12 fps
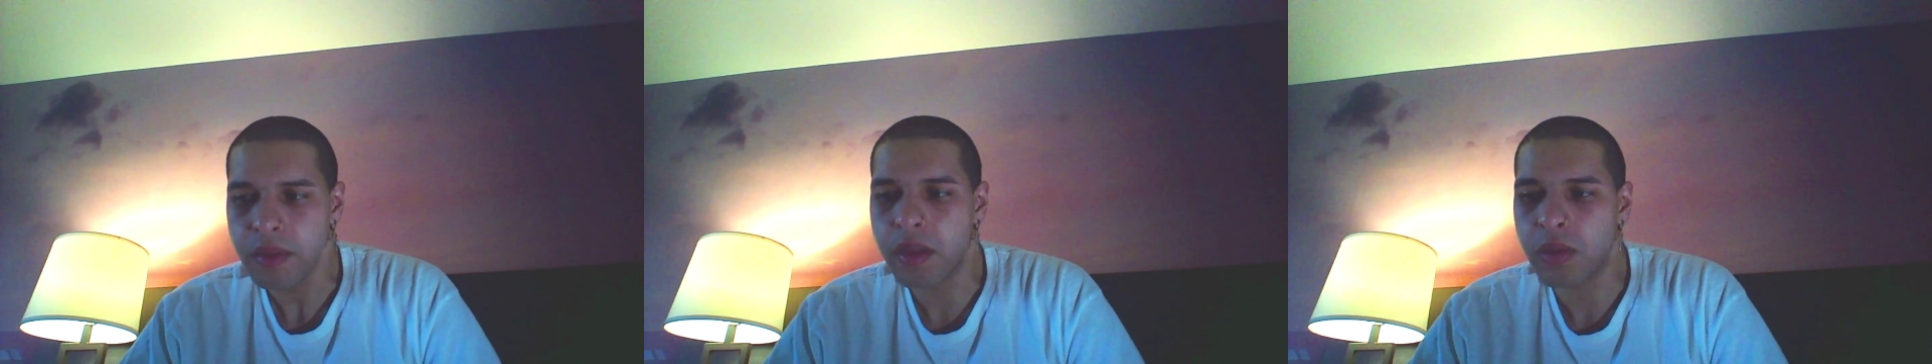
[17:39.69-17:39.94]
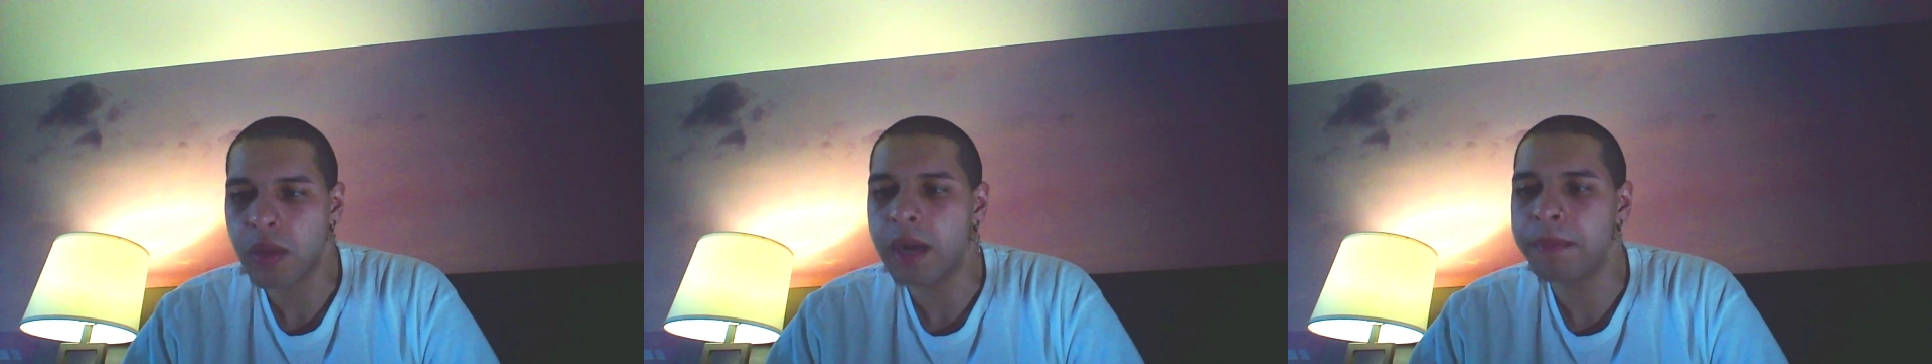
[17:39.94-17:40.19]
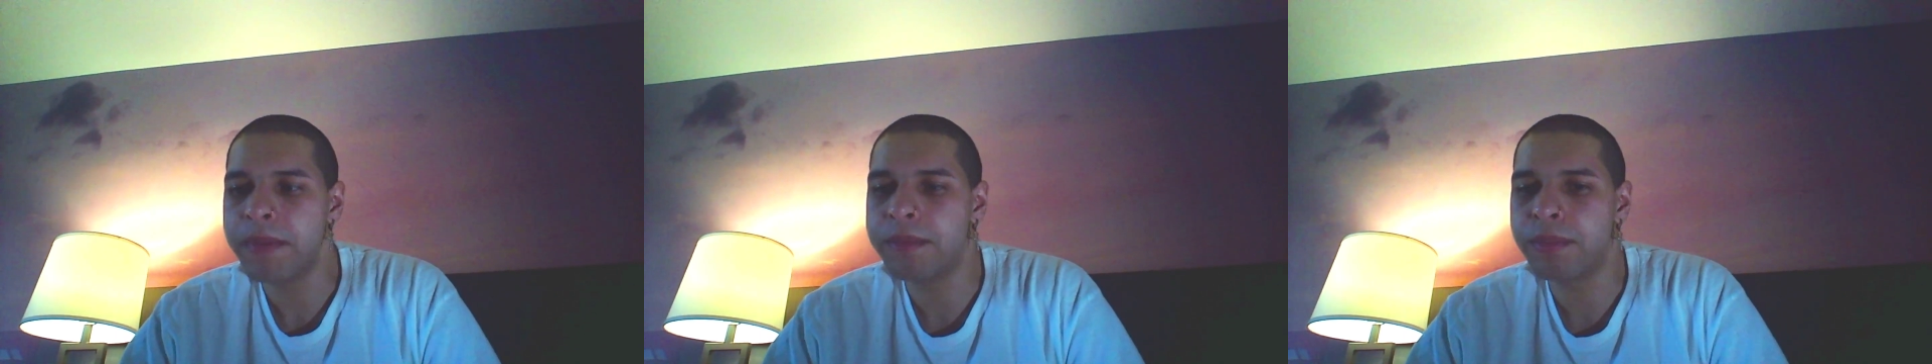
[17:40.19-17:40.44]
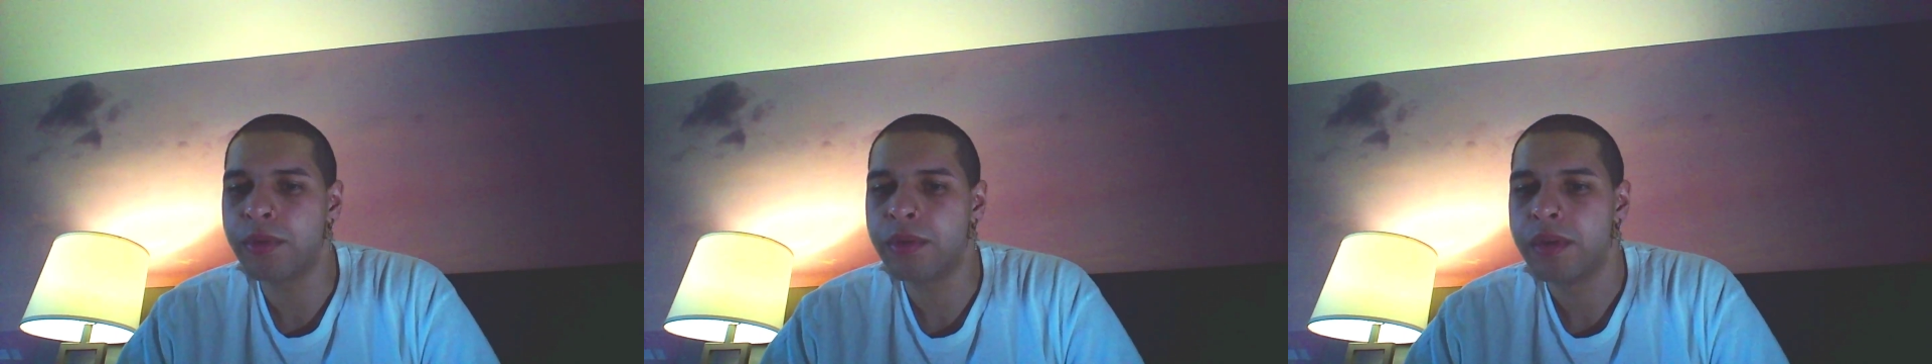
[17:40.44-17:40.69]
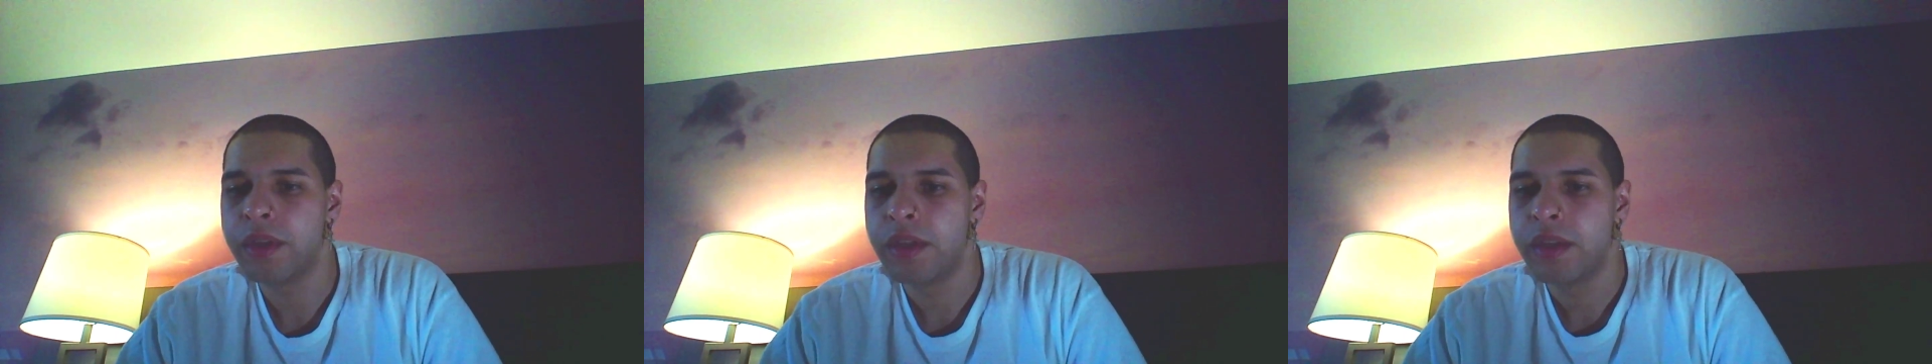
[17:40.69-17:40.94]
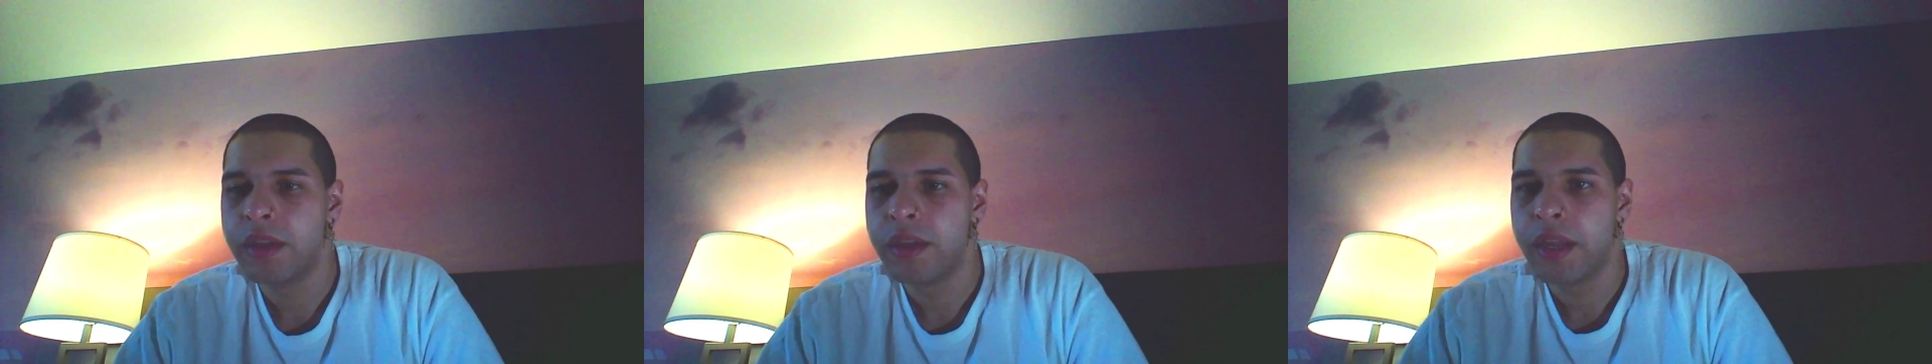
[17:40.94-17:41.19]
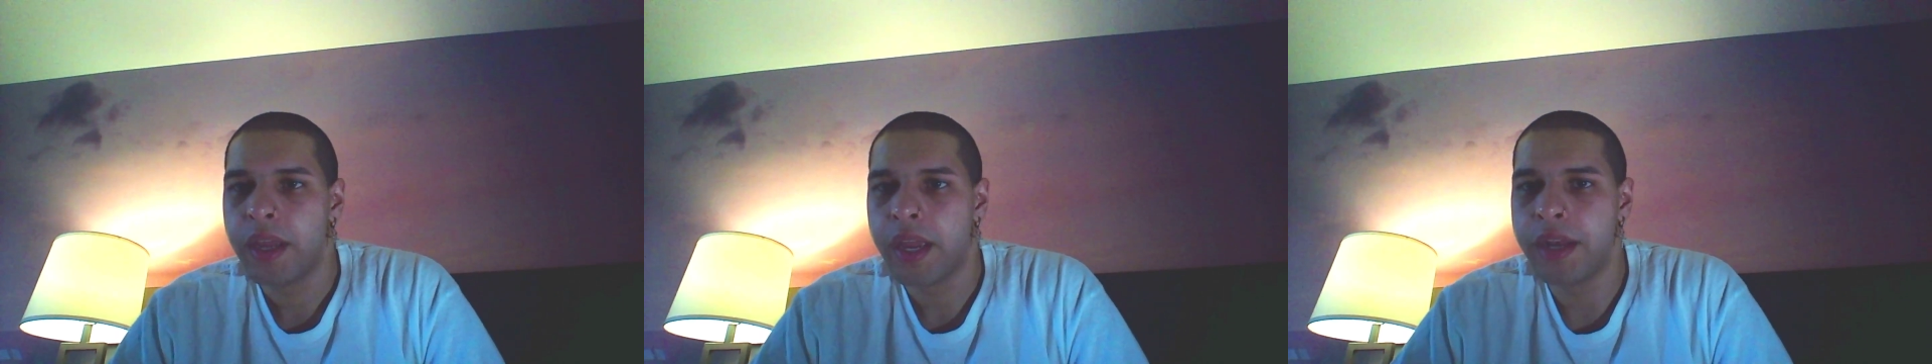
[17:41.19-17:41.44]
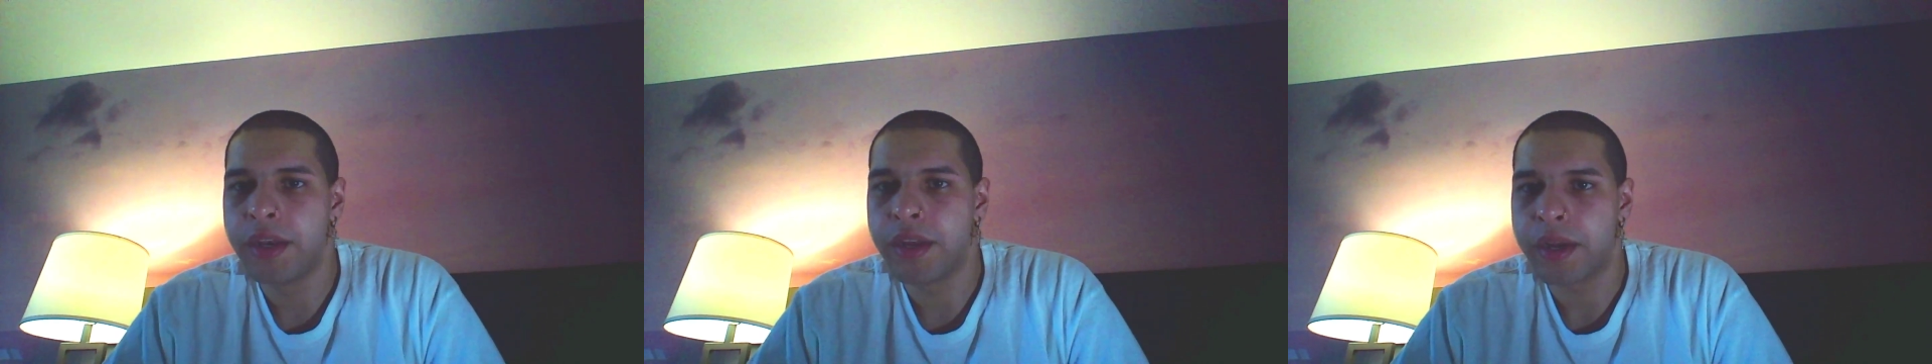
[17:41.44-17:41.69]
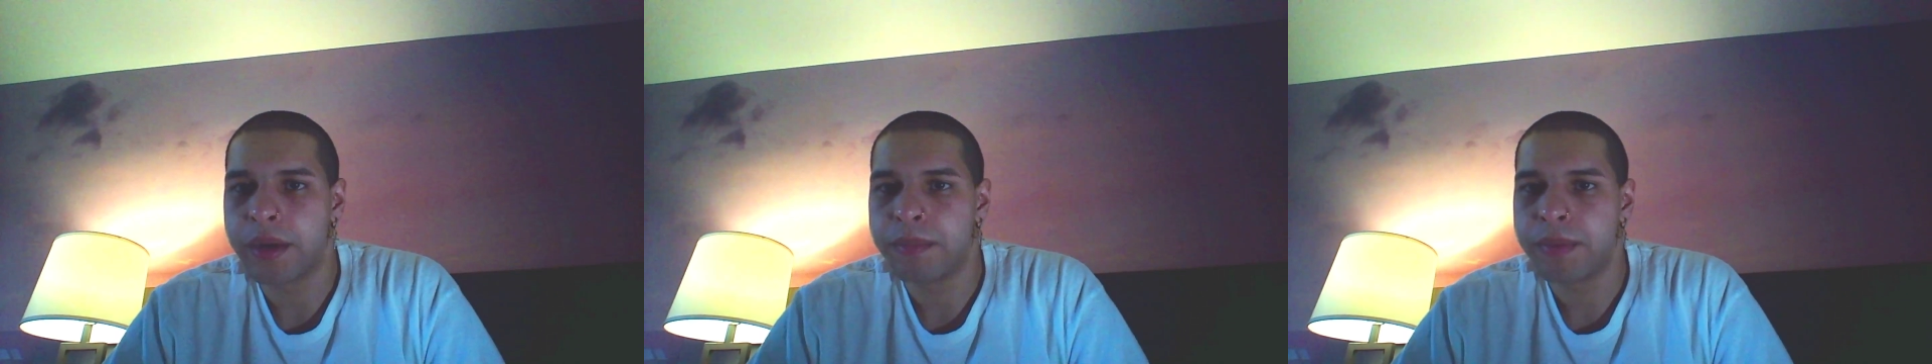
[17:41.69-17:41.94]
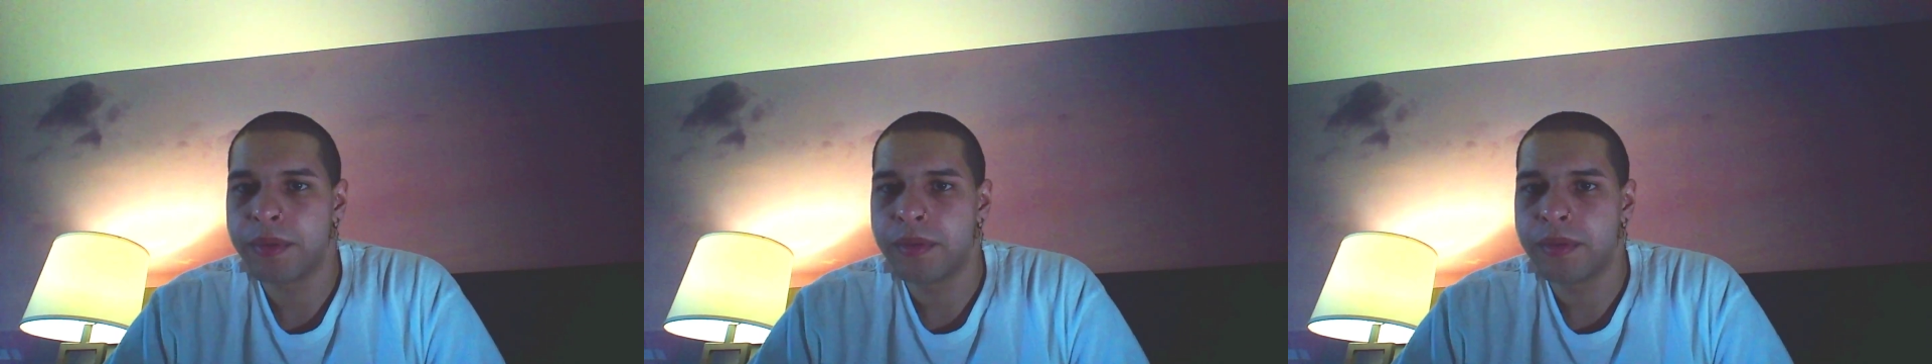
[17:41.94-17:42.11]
A lot of people end up